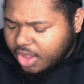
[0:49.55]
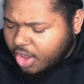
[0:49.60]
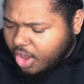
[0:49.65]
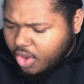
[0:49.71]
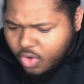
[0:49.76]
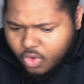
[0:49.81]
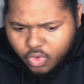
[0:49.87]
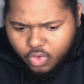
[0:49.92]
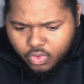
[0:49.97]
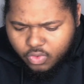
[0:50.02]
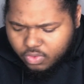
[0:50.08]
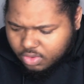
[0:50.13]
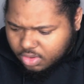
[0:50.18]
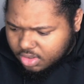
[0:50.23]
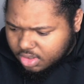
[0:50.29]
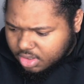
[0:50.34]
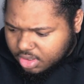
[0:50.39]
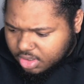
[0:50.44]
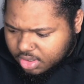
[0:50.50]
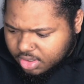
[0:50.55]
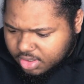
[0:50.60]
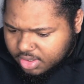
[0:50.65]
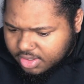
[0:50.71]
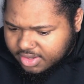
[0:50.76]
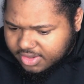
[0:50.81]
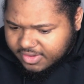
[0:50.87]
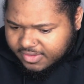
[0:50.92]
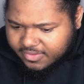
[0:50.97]
Oh.
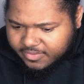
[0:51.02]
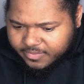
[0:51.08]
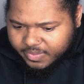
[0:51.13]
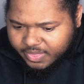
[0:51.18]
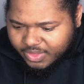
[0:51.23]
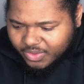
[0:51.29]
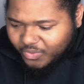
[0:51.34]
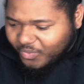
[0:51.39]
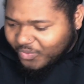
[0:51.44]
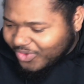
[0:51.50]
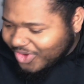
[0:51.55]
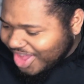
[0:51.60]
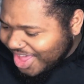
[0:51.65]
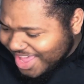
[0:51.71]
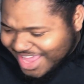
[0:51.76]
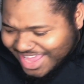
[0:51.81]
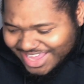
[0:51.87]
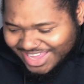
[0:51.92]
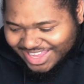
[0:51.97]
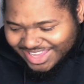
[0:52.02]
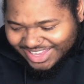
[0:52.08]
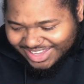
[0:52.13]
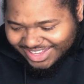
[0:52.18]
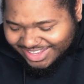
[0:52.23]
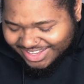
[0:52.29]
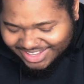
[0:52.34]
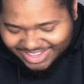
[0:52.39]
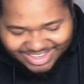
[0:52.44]
Wait.
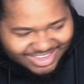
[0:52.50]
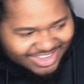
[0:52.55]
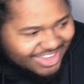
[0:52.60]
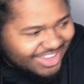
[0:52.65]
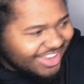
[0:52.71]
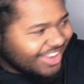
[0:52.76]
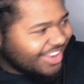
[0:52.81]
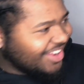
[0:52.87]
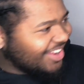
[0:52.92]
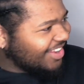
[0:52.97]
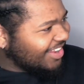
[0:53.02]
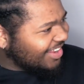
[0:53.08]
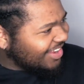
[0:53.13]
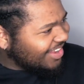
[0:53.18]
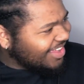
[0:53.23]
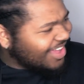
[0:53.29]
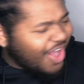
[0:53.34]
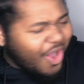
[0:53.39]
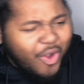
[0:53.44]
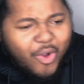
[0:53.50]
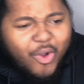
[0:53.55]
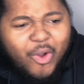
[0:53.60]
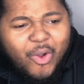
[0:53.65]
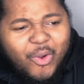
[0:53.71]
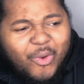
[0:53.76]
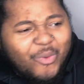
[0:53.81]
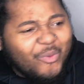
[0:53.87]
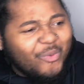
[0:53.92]

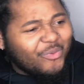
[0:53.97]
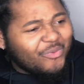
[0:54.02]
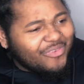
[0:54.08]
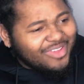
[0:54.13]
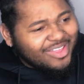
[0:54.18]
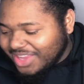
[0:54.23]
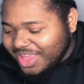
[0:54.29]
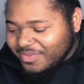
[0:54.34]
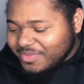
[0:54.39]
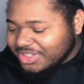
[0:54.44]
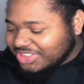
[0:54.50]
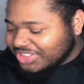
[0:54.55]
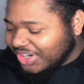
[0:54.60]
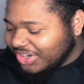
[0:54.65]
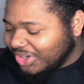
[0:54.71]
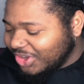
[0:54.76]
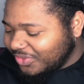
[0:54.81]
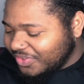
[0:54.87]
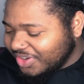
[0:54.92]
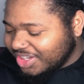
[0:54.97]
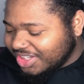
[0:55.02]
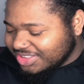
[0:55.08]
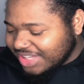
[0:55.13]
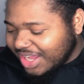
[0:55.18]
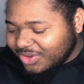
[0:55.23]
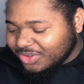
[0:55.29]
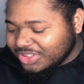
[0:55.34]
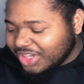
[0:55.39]
Oh, let me start over because
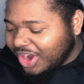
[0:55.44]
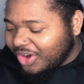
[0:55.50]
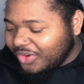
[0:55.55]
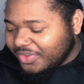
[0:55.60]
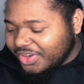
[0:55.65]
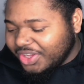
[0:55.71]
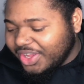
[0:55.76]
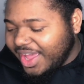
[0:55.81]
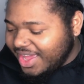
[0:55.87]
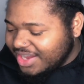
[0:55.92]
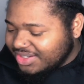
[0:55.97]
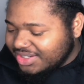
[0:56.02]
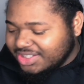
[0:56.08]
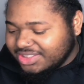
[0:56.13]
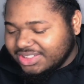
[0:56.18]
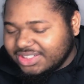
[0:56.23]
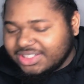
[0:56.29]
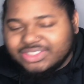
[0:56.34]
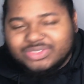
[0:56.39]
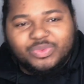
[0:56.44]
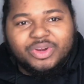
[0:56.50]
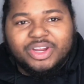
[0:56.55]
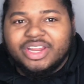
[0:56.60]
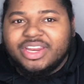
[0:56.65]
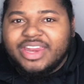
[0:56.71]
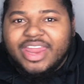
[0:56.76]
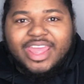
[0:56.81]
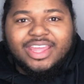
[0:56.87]
I was already heading into this with
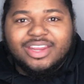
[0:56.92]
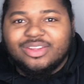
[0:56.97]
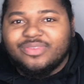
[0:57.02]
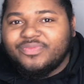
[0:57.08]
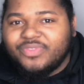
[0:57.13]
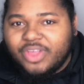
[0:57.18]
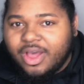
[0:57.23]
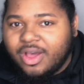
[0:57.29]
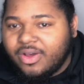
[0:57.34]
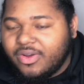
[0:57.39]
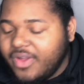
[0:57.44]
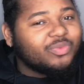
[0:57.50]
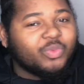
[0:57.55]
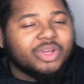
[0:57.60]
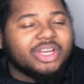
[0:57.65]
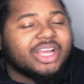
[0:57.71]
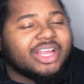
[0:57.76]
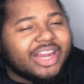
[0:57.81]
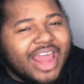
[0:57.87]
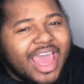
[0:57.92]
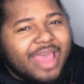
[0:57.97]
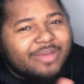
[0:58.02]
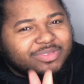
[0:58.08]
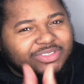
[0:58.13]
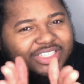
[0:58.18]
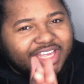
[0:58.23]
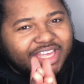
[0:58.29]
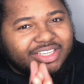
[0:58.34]
a negative thought. When the
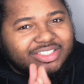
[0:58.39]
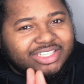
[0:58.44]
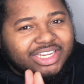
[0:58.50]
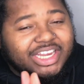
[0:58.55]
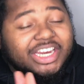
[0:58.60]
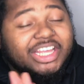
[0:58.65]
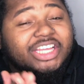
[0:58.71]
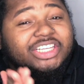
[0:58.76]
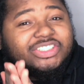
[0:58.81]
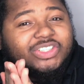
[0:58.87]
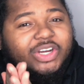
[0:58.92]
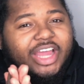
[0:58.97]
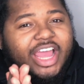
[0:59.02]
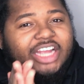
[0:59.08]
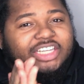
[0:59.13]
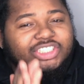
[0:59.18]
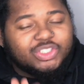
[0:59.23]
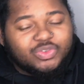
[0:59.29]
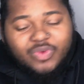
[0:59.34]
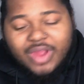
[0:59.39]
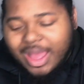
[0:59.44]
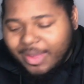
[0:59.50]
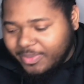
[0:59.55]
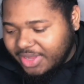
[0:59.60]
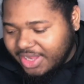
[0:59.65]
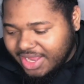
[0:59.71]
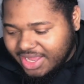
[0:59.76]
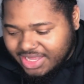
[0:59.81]
claps kicked in and he started actually
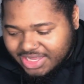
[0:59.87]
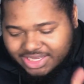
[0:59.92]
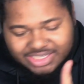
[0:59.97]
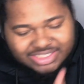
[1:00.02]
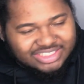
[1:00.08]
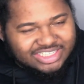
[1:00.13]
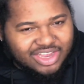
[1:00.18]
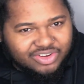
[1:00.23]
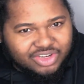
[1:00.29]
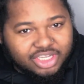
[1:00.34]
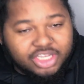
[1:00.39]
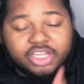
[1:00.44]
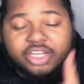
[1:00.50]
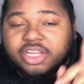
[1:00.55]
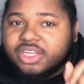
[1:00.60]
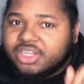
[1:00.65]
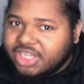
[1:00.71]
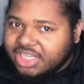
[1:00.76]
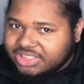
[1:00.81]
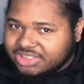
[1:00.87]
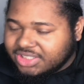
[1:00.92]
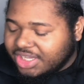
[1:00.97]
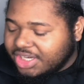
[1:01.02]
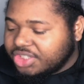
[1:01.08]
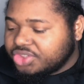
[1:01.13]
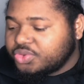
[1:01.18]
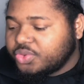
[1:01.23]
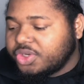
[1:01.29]
rapping, it sounded good. Let's
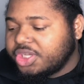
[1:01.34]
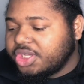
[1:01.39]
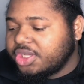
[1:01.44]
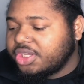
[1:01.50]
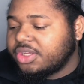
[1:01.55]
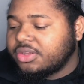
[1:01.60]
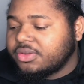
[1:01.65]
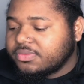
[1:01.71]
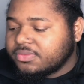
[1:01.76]
get into it again.